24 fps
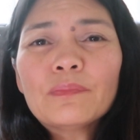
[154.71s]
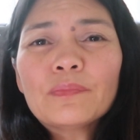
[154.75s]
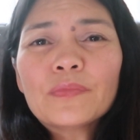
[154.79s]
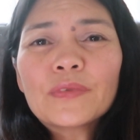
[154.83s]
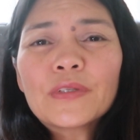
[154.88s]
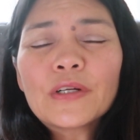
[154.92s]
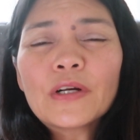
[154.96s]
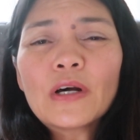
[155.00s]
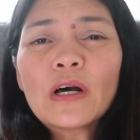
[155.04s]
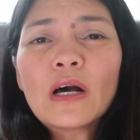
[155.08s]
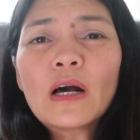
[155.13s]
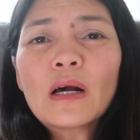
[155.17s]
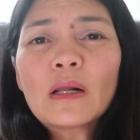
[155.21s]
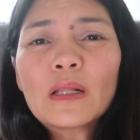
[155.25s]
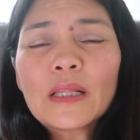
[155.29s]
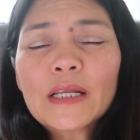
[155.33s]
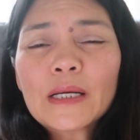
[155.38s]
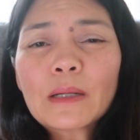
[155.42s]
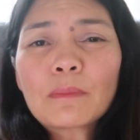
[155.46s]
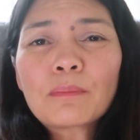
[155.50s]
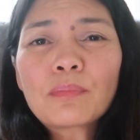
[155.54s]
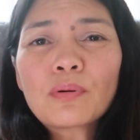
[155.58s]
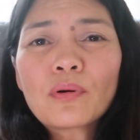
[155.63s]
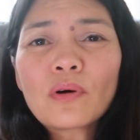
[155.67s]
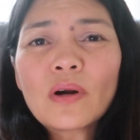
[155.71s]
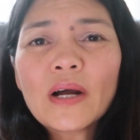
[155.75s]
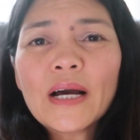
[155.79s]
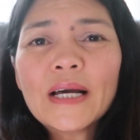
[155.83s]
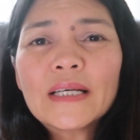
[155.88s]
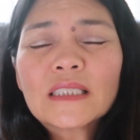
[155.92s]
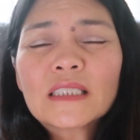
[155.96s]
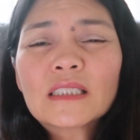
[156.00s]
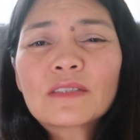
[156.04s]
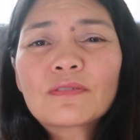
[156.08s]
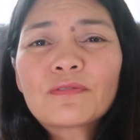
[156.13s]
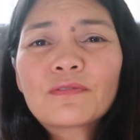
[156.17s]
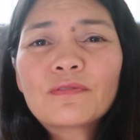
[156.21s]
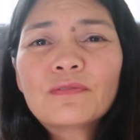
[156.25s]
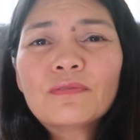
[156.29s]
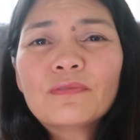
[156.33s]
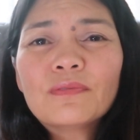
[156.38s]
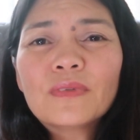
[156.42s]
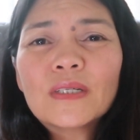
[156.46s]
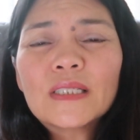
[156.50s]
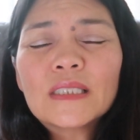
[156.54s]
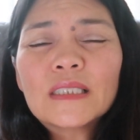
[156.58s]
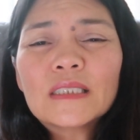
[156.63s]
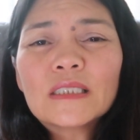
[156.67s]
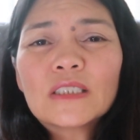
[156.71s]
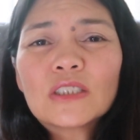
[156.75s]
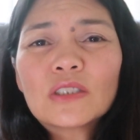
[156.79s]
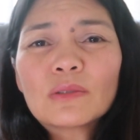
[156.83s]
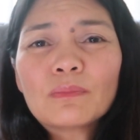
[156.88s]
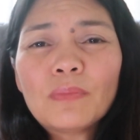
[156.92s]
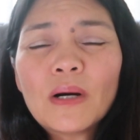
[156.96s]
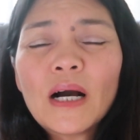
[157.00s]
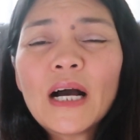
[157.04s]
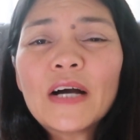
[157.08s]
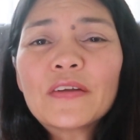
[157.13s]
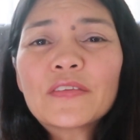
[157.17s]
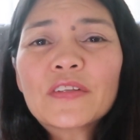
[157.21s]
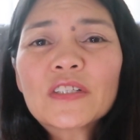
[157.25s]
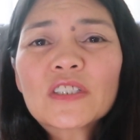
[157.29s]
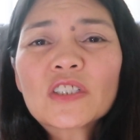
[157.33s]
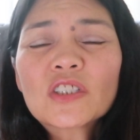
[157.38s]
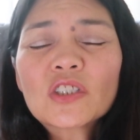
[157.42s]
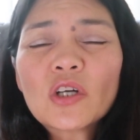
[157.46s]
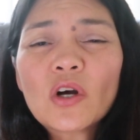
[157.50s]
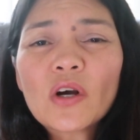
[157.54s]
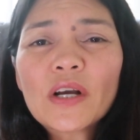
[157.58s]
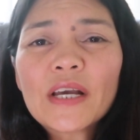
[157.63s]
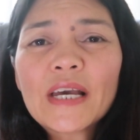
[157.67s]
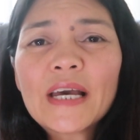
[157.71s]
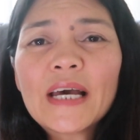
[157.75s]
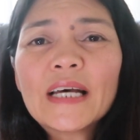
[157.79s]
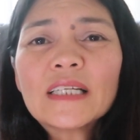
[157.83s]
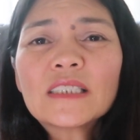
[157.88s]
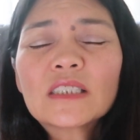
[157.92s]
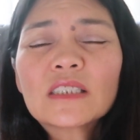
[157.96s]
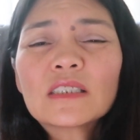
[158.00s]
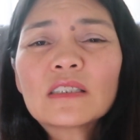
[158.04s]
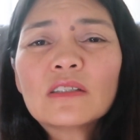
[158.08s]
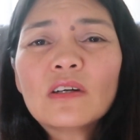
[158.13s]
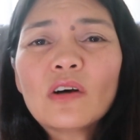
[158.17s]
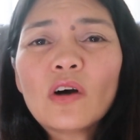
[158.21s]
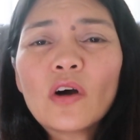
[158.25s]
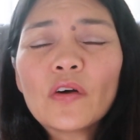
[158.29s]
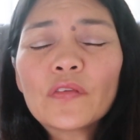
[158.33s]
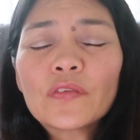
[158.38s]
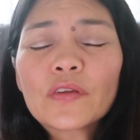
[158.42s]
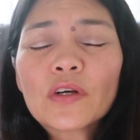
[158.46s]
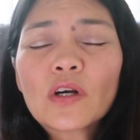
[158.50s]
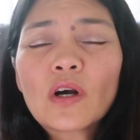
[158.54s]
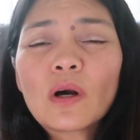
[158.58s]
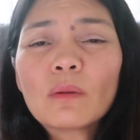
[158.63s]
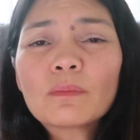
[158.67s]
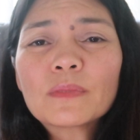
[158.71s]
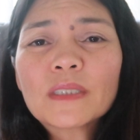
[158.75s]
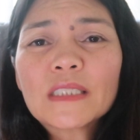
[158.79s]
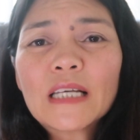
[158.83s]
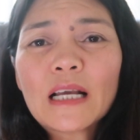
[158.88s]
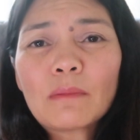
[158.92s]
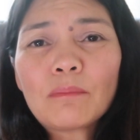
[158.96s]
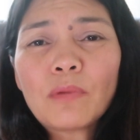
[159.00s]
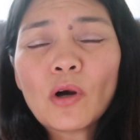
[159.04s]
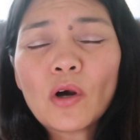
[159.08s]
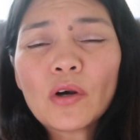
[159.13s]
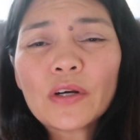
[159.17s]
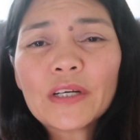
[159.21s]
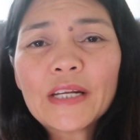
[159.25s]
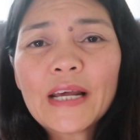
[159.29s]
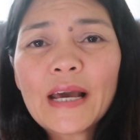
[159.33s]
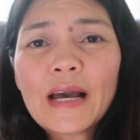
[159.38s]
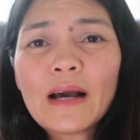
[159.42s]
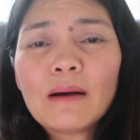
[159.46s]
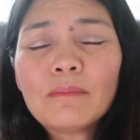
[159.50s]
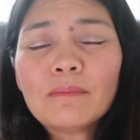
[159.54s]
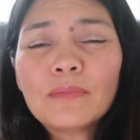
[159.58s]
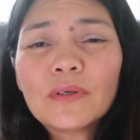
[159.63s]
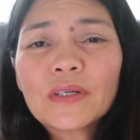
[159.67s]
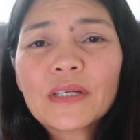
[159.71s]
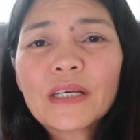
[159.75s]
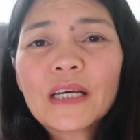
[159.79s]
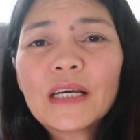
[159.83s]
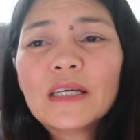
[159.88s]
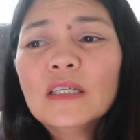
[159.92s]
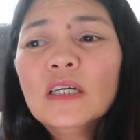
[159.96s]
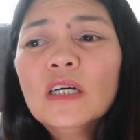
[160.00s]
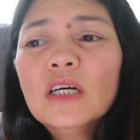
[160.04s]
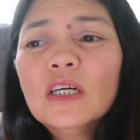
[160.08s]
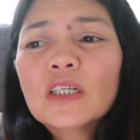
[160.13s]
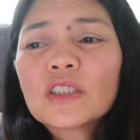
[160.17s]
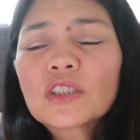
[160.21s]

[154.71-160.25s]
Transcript: like a price to buy the stock at on the Commsec Pocket app, okay?